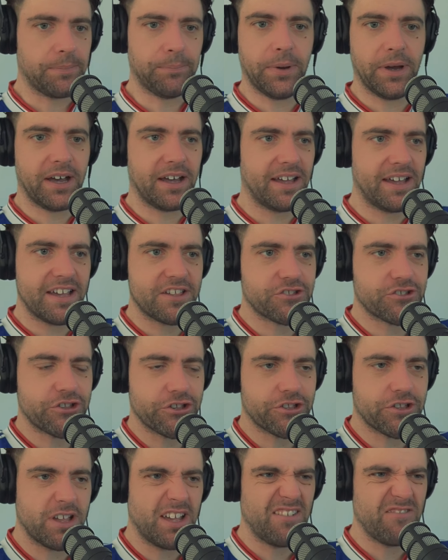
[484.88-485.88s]
but it's
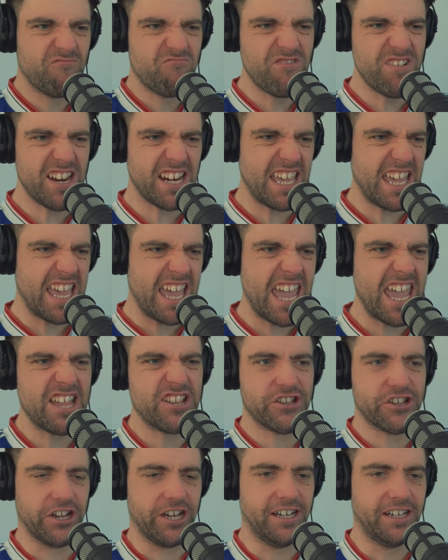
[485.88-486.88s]
just really
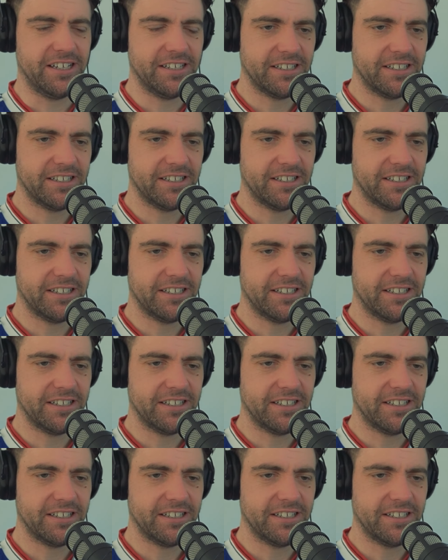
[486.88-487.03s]
hit you.